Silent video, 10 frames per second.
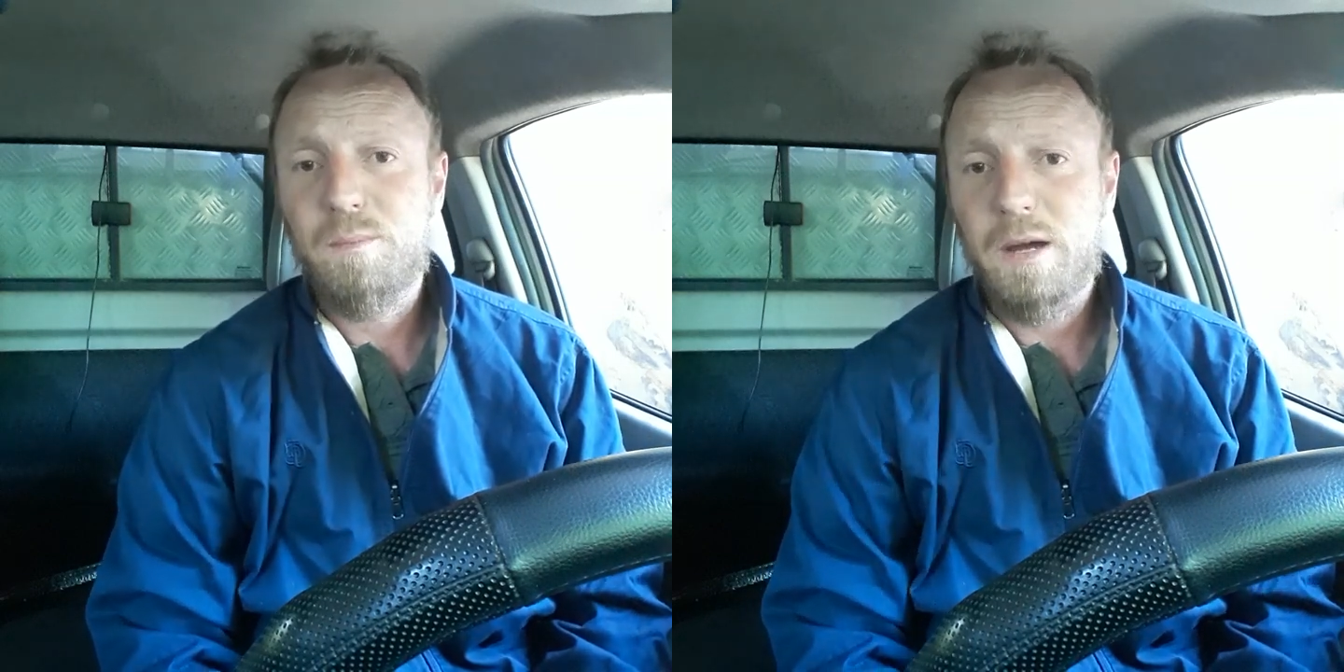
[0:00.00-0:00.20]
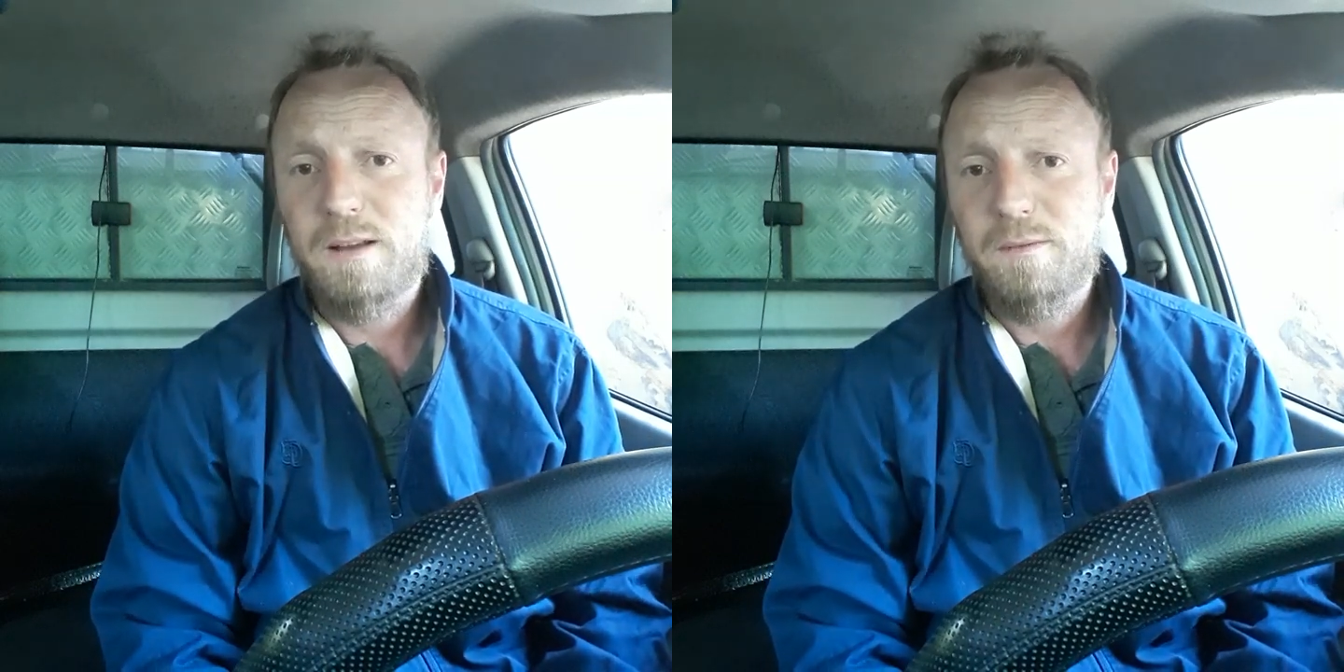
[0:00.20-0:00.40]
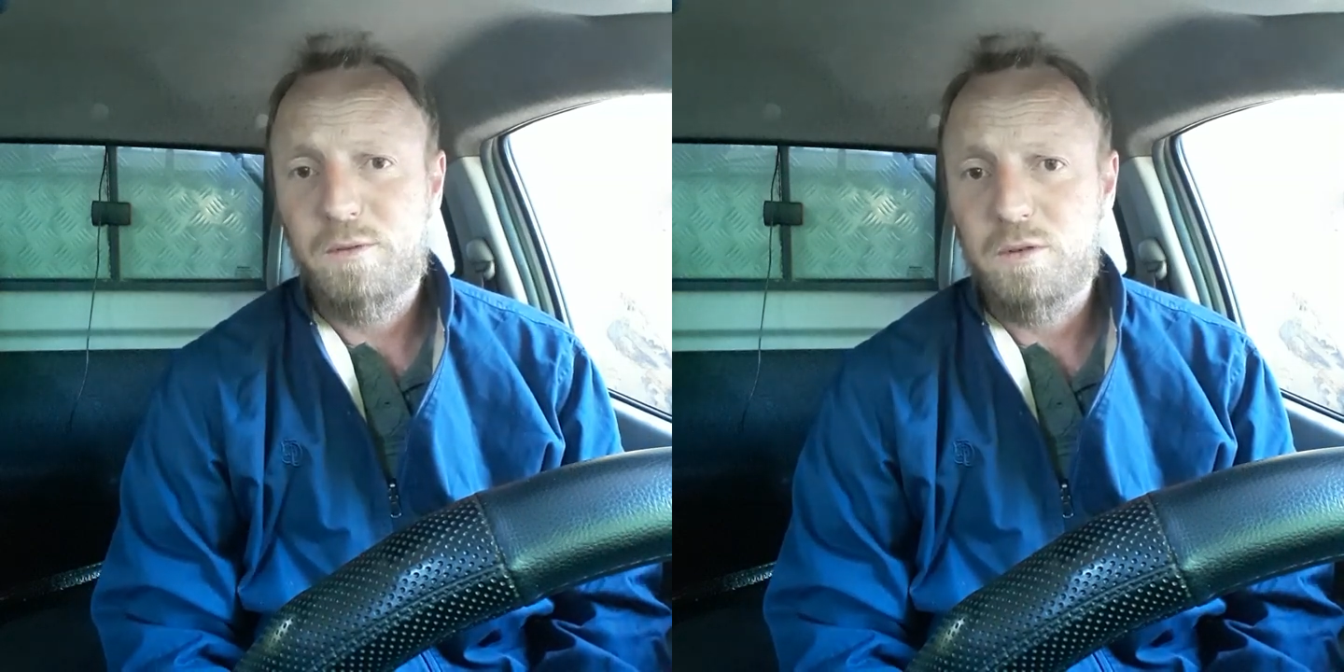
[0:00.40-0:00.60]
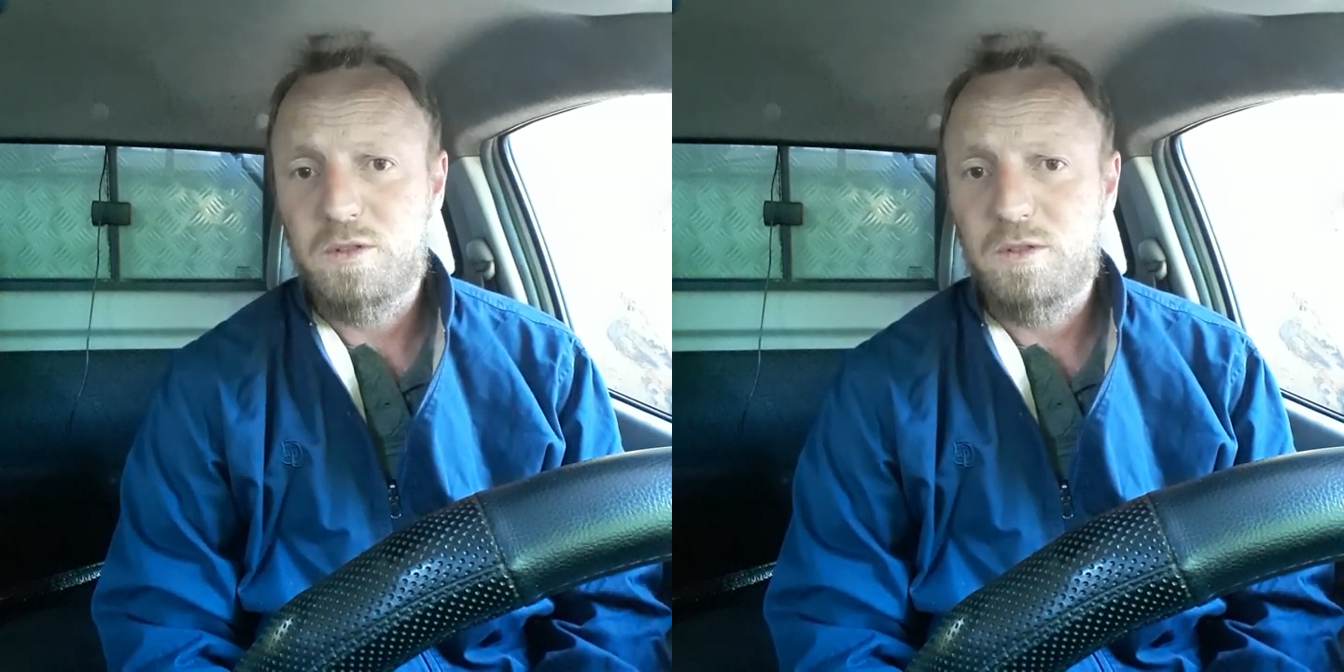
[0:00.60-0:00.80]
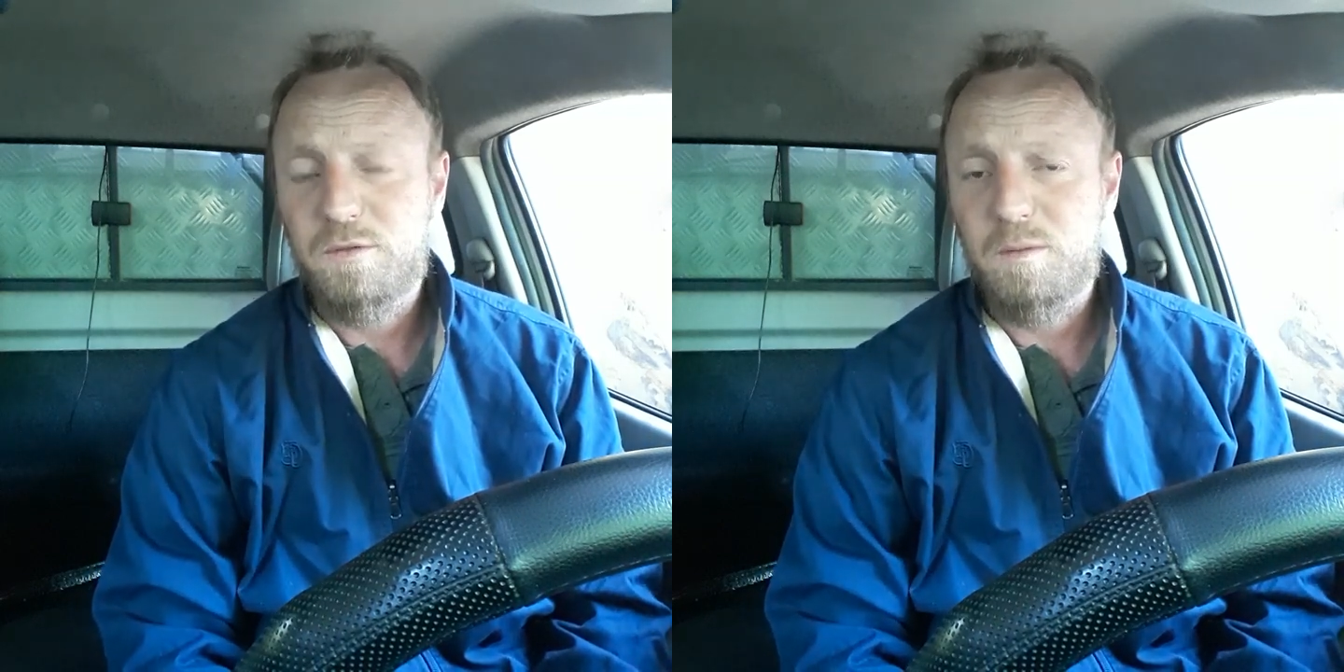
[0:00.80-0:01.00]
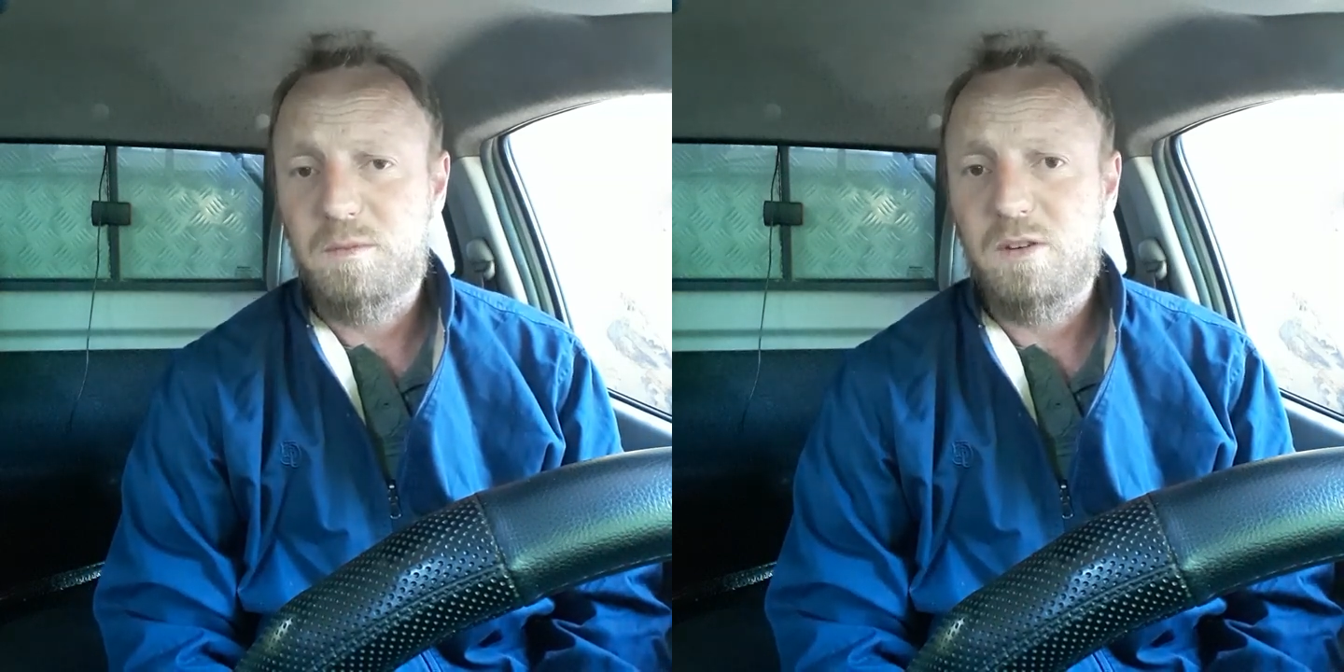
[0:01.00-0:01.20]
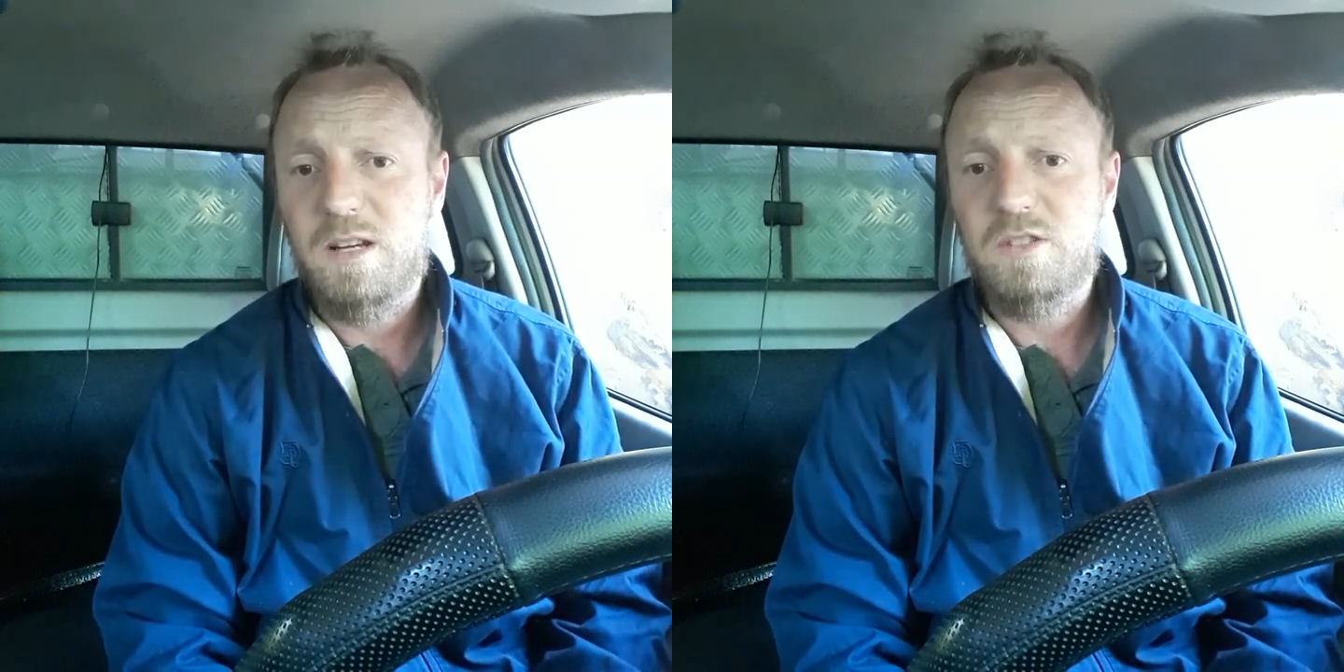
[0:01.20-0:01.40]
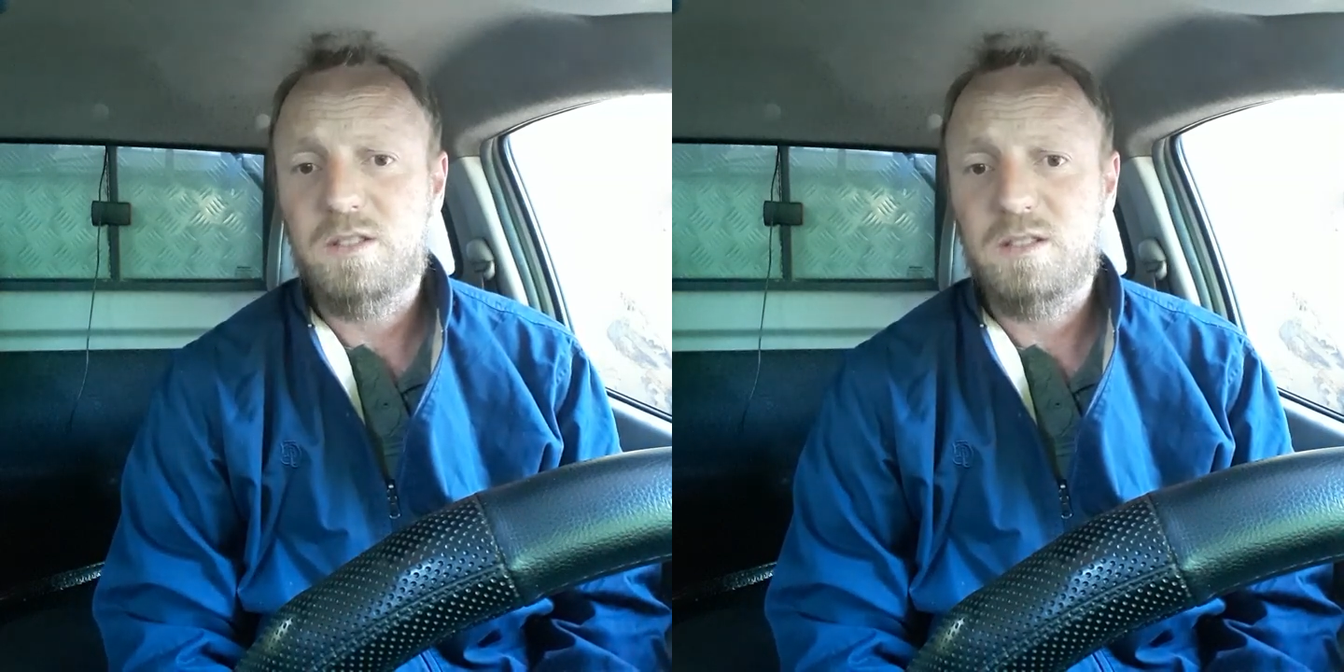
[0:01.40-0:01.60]
breakthroughs from the
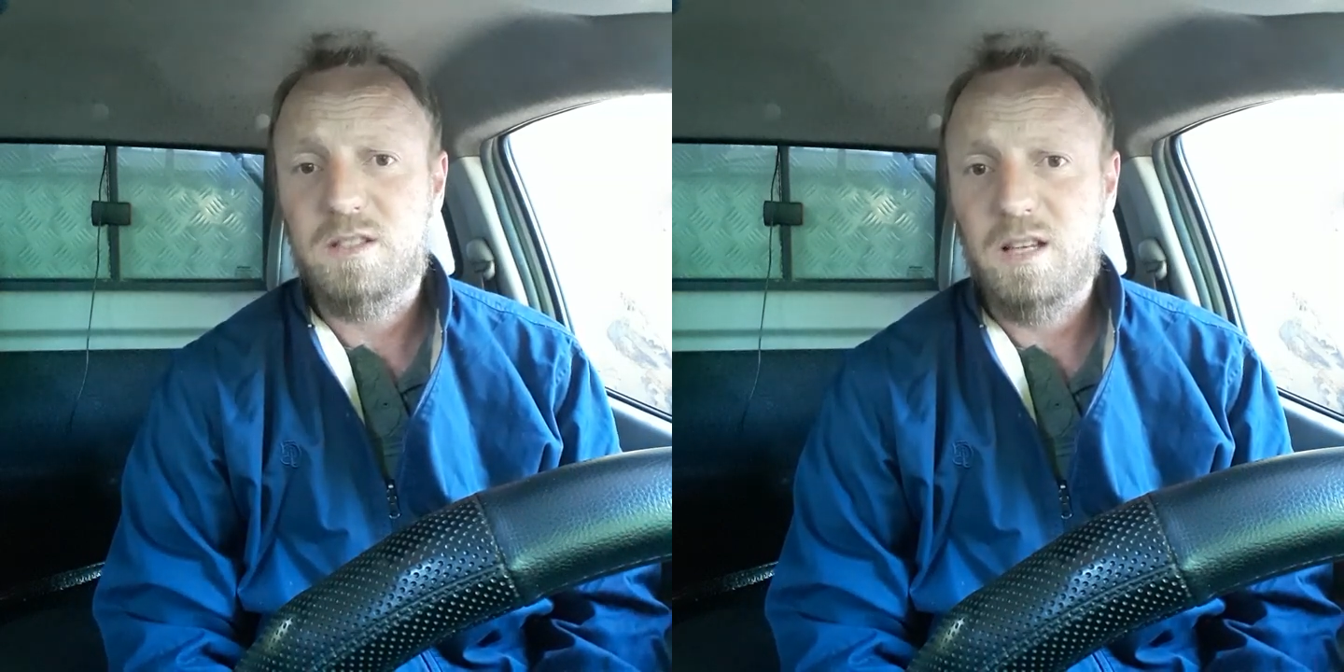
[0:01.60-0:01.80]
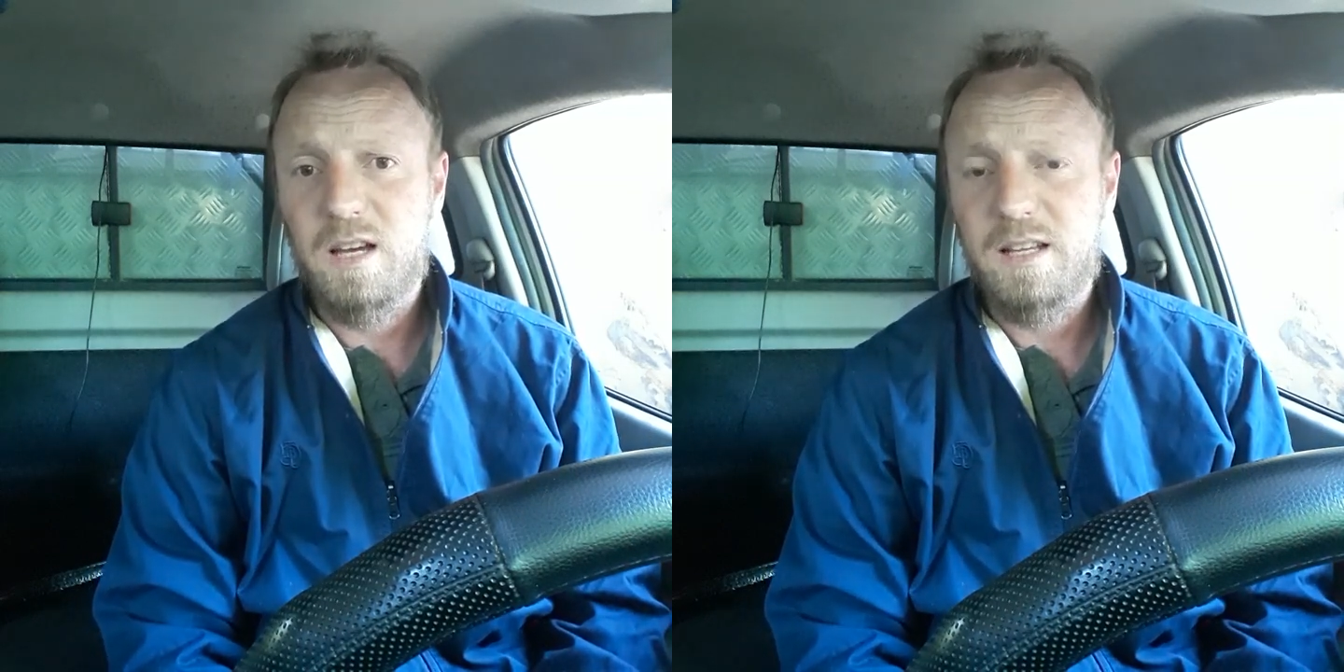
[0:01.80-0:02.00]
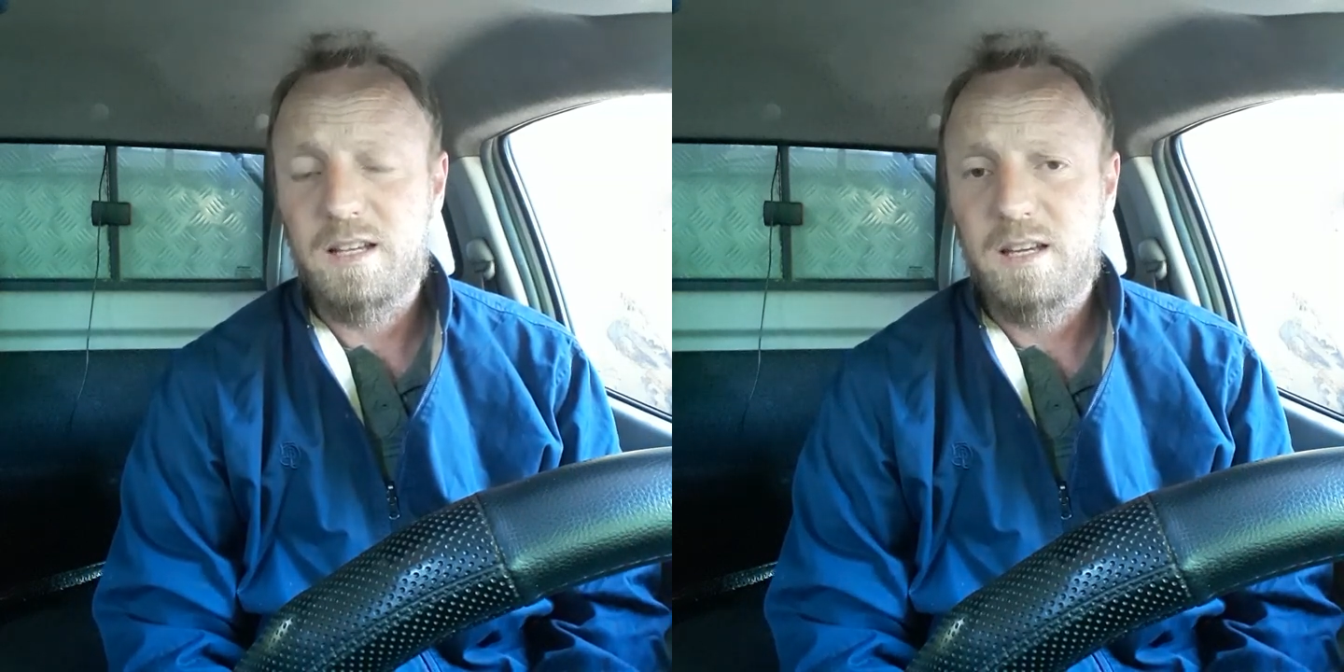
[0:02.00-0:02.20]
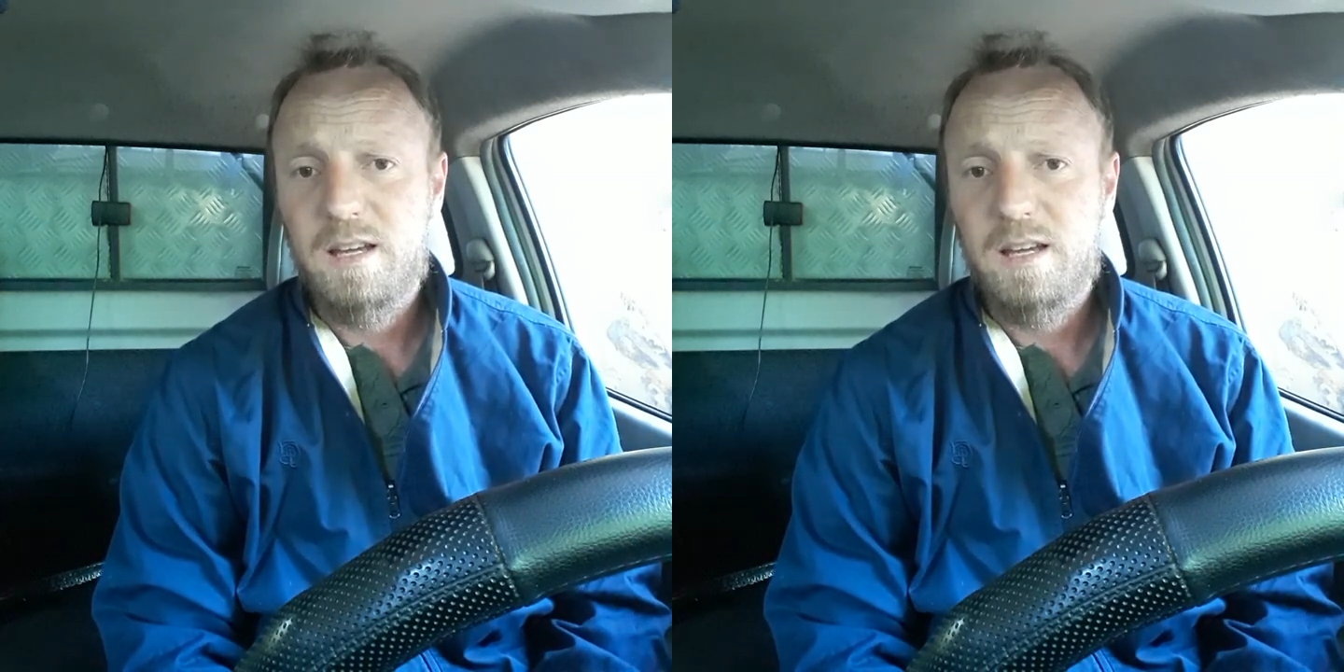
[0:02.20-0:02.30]
Russian side.